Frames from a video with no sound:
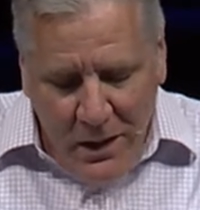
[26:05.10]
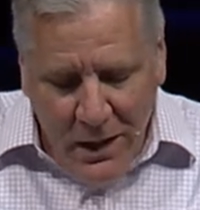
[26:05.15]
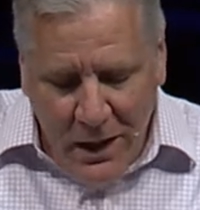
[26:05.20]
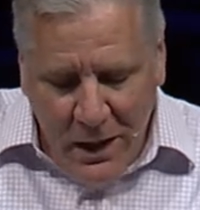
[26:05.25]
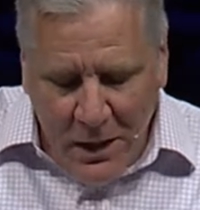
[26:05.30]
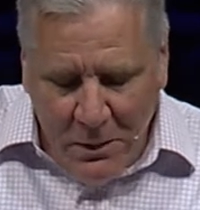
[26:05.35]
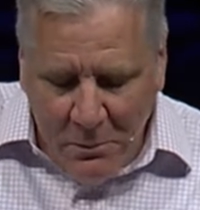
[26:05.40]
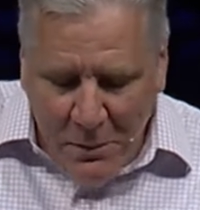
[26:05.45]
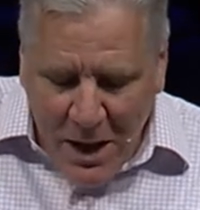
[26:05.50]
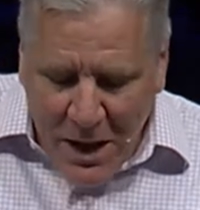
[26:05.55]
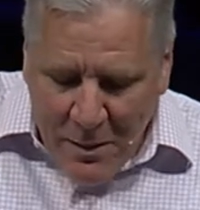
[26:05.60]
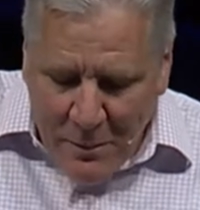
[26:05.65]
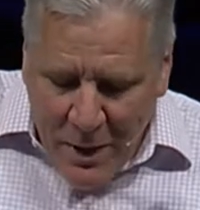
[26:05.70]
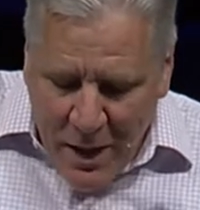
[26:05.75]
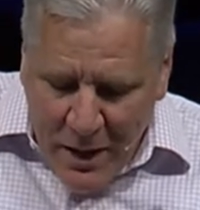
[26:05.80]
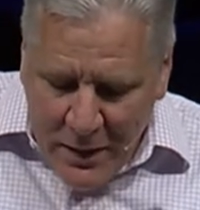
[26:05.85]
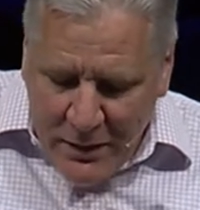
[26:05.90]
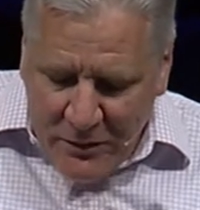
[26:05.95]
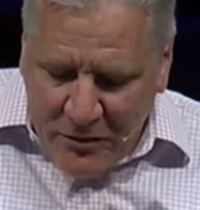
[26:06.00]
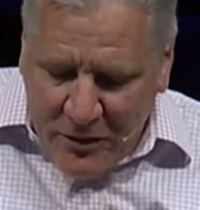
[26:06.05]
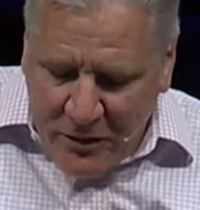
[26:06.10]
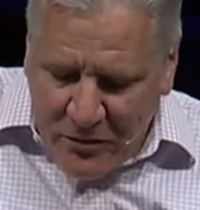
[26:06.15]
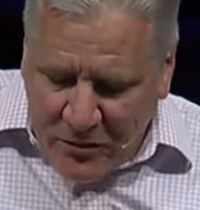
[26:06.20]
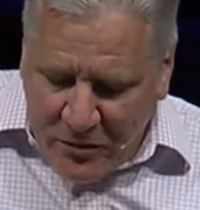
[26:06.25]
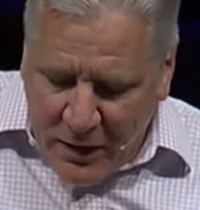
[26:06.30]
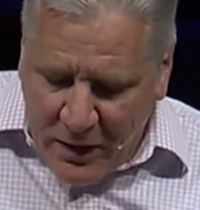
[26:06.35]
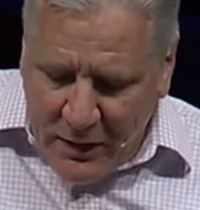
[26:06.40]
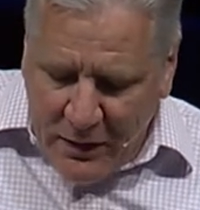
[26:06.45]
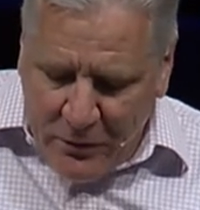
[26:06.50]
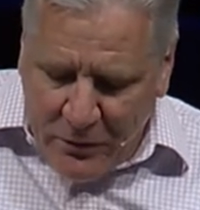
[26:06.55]
In my mind, as I
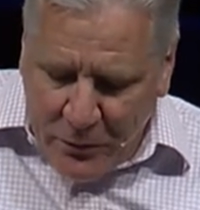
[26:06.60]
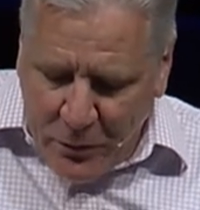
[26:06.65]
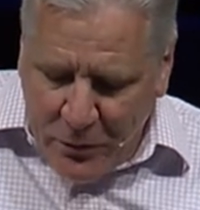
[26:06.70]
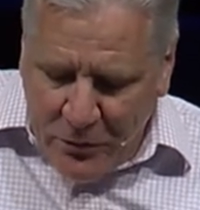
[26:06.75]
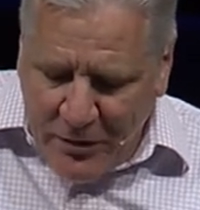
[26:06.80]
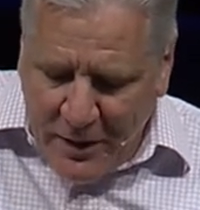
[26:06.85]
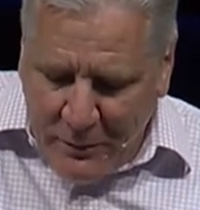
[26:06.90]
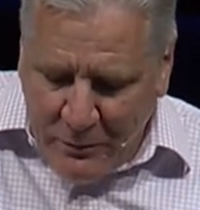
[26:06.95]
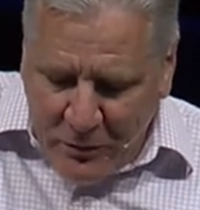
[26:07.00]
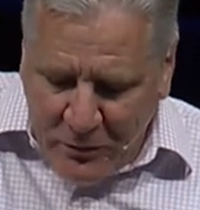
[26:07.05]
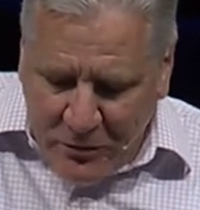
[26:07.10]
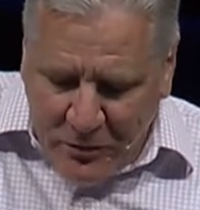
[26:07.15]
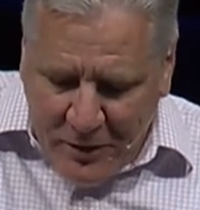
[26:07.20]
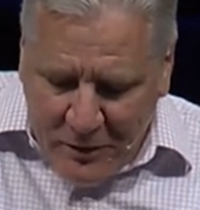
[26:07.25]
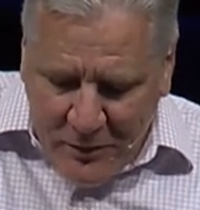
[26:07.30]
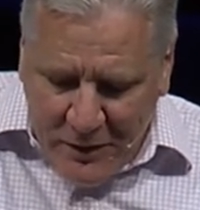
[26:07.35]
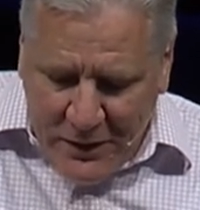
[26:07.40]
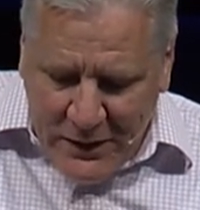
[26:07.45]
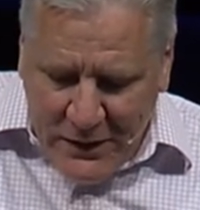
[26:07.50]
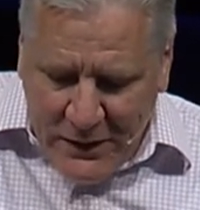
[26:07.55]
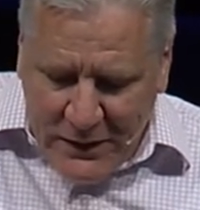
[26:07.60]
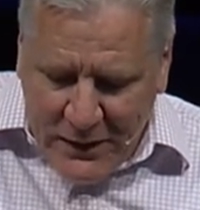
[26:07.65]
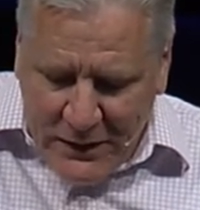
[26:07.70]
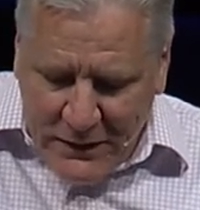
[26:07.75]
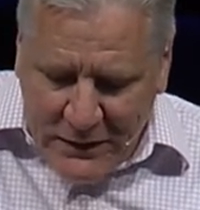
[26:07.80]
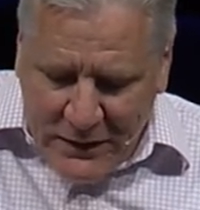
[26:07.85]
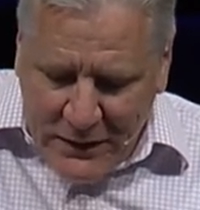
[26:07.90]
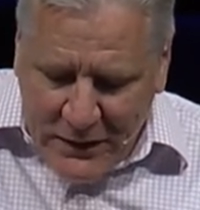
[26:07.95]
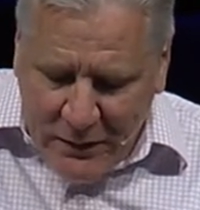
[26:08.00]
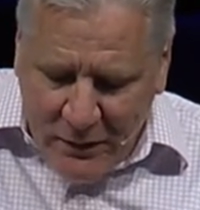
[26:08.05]
studied through chapter 17 and
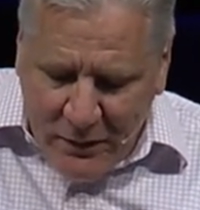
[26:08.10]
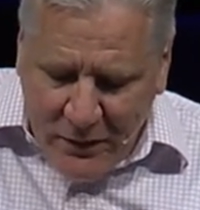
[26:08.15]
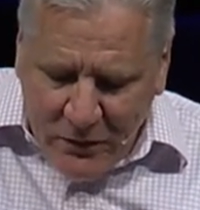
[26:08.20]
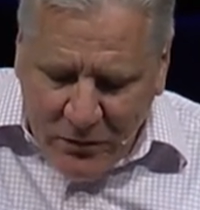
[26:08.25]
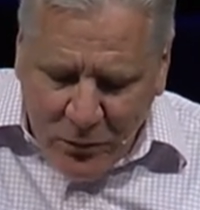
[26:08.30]
18,